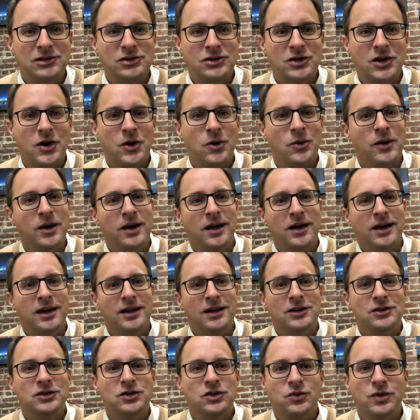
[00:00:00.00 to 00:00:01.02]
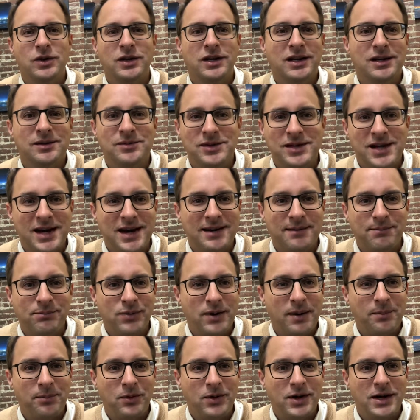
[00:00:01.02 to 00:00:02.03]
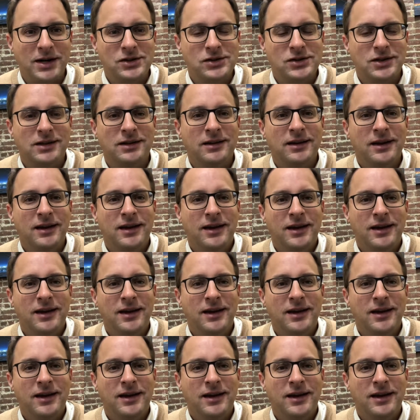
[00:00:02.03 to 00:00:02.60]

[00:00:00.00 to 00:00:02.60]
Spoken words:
So this really comes down to preparation.